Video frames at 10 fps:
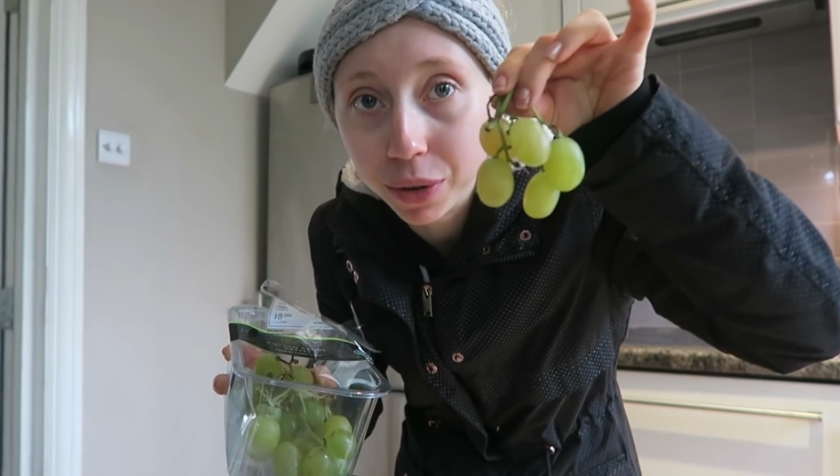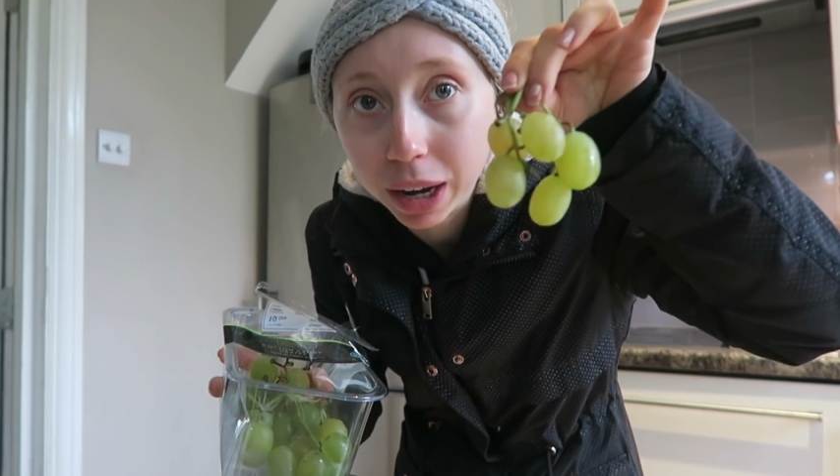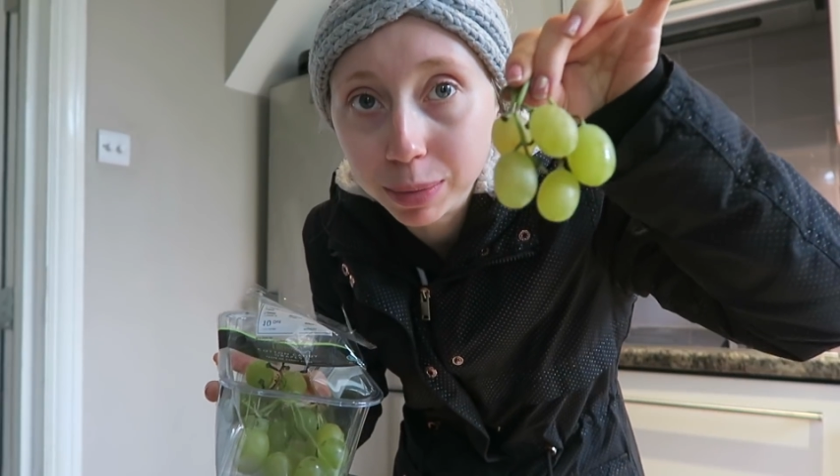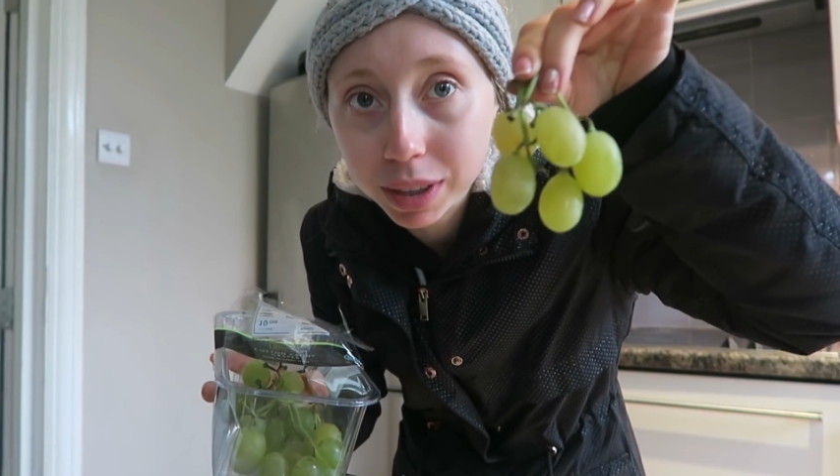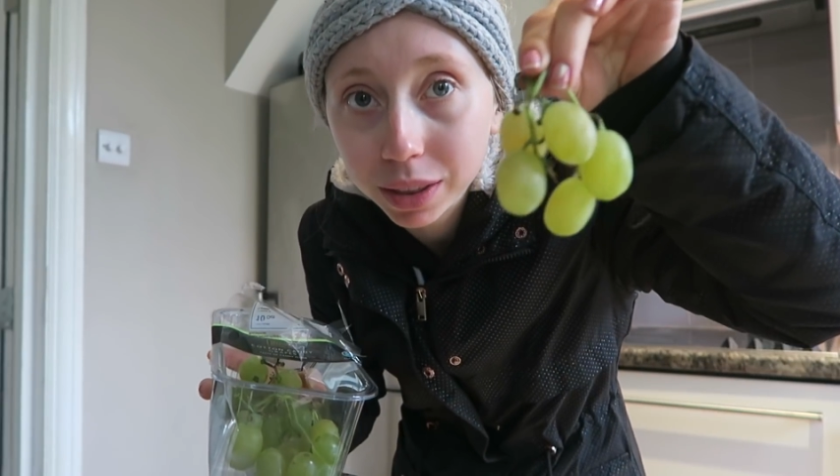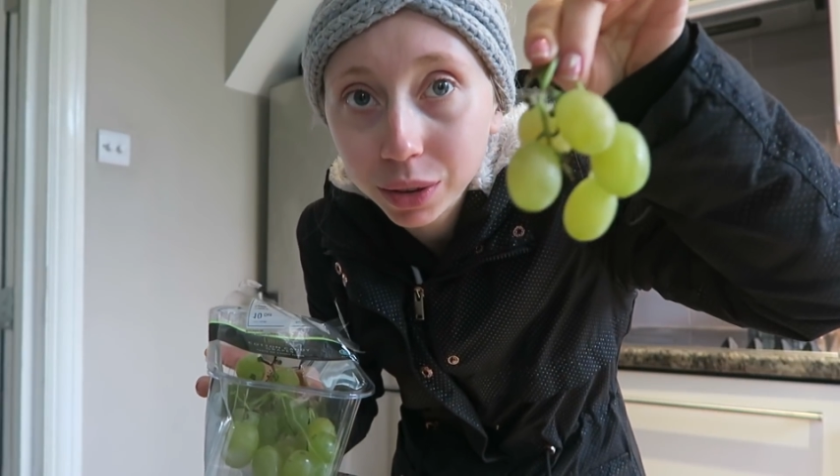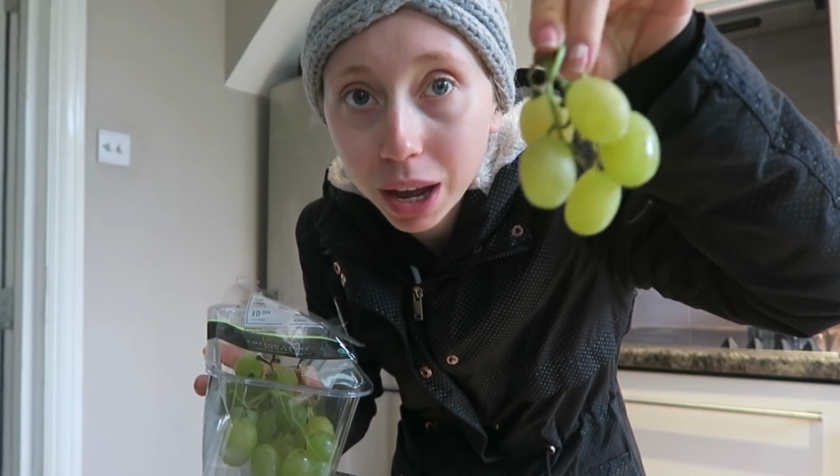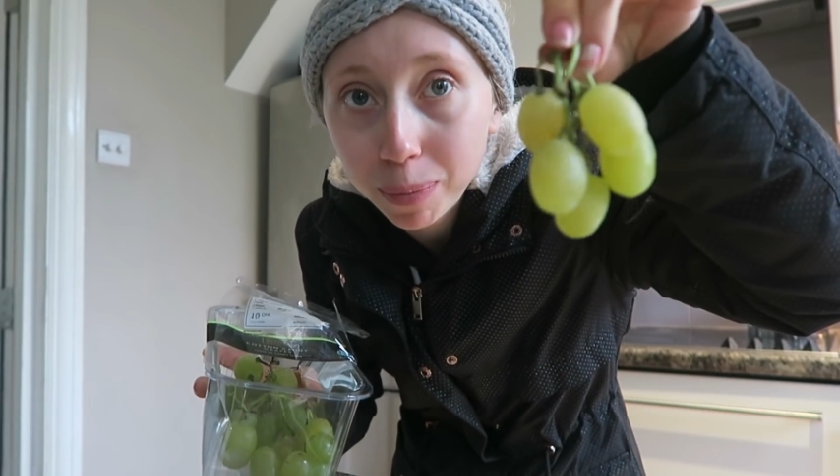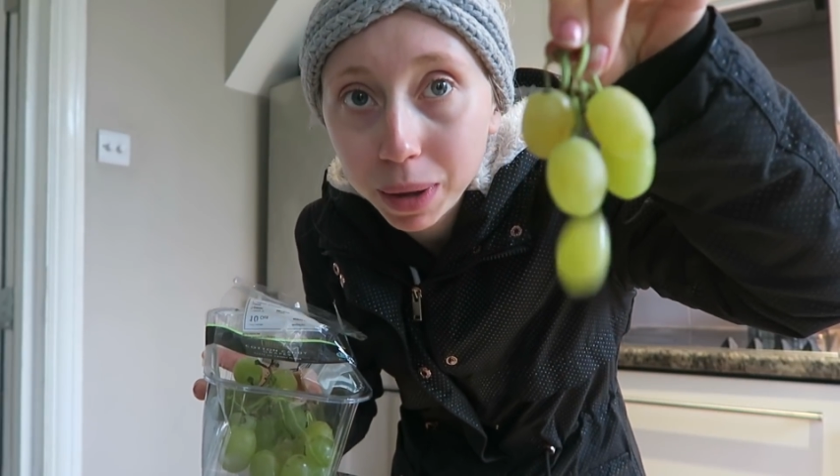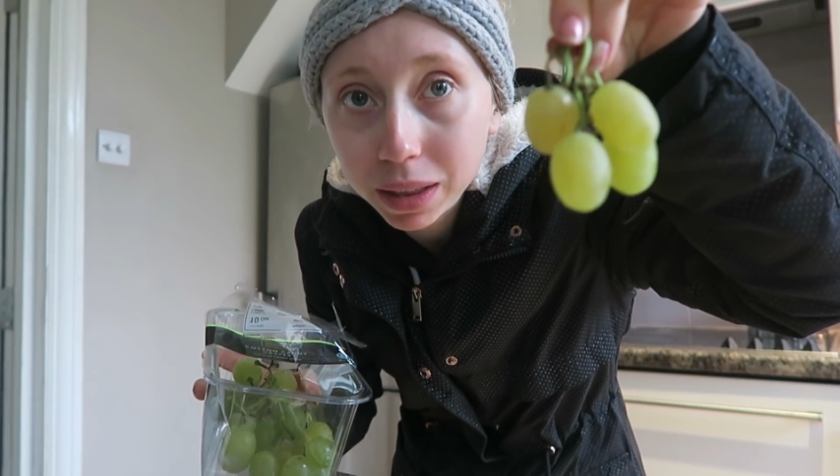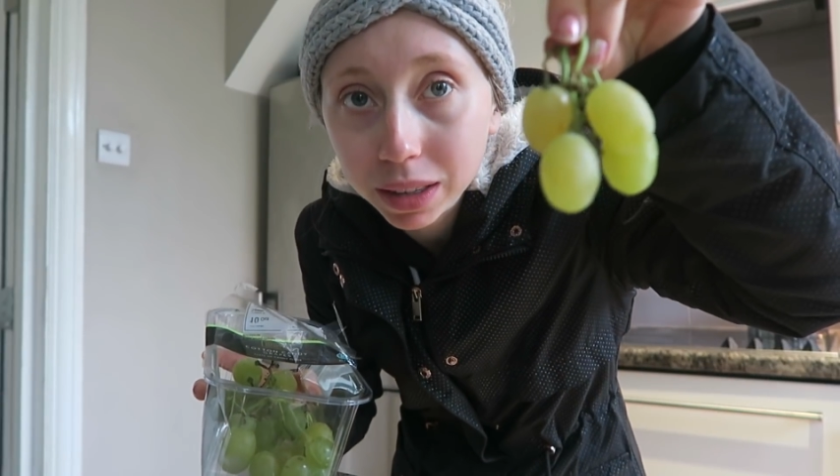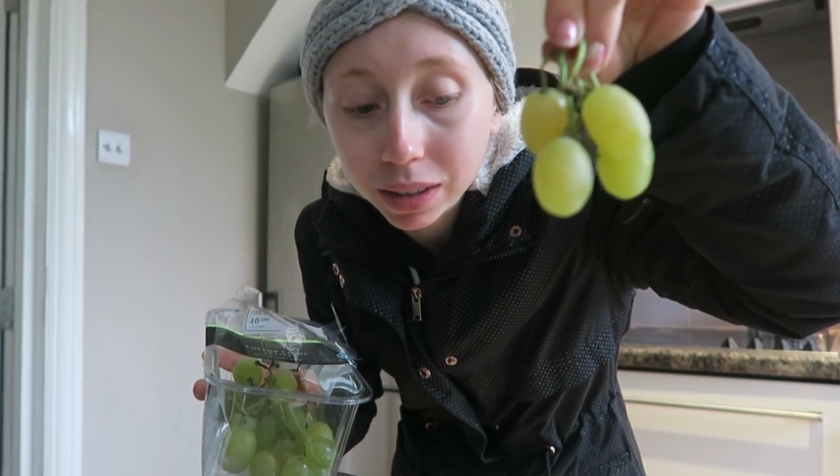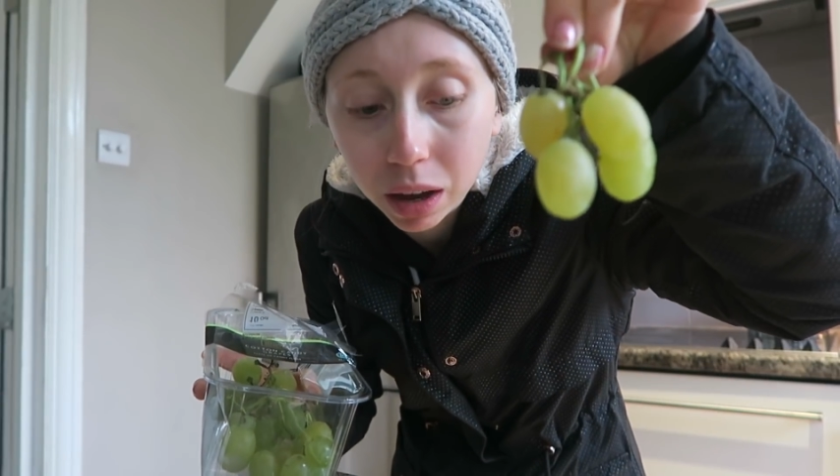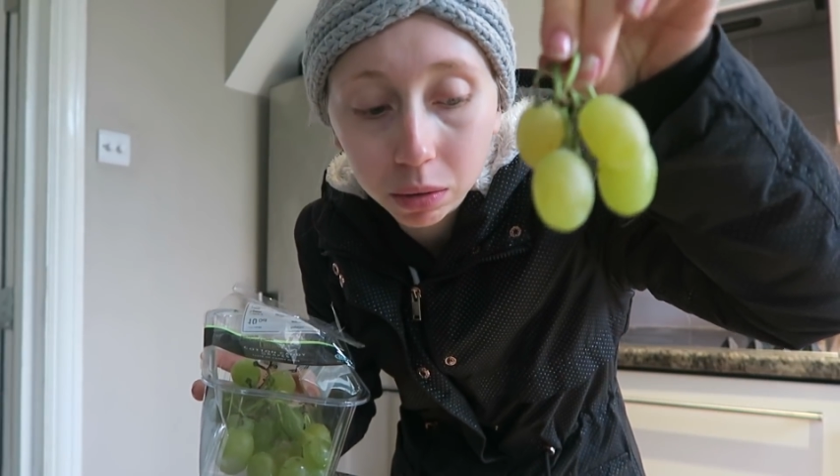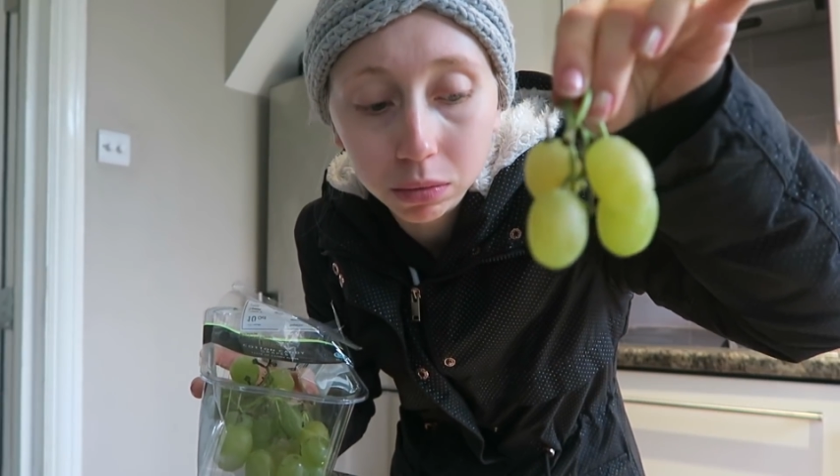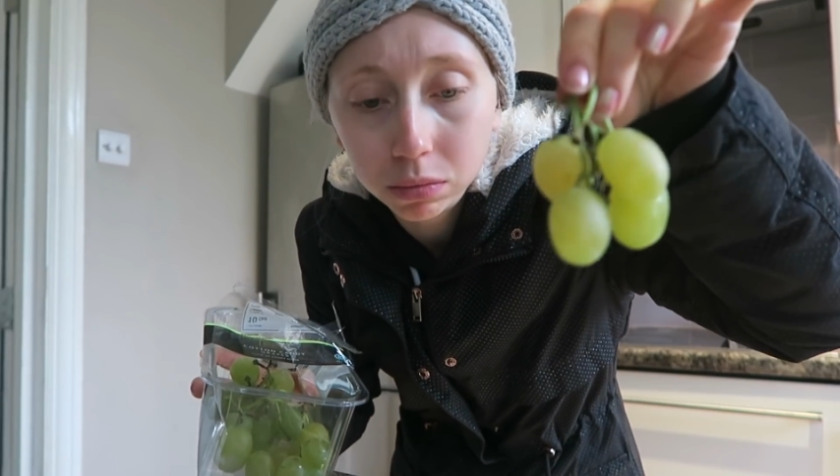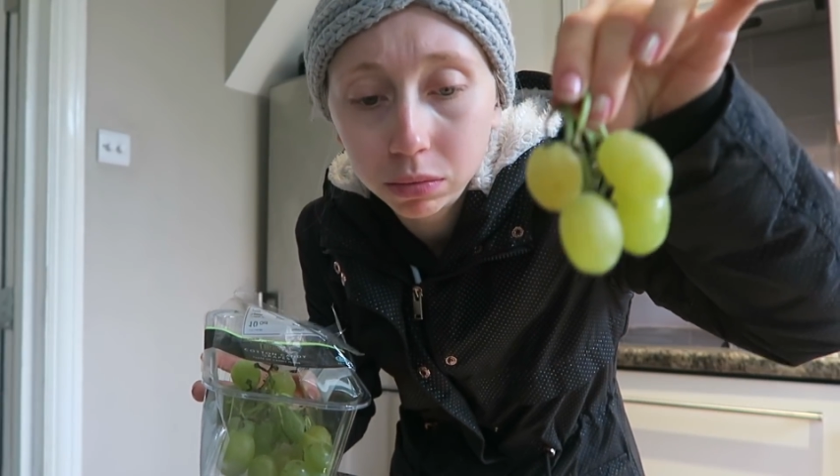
grapes. Like, look how big these are.